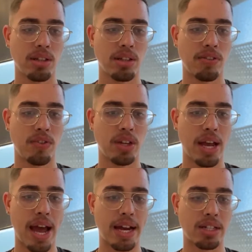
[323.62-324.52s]
if
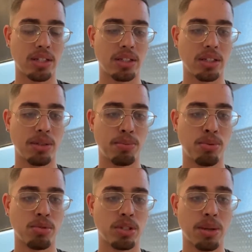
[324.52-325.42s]
it actually
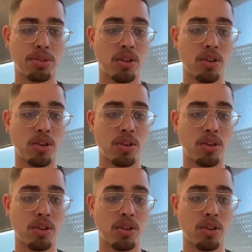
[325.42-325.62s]
pulls up.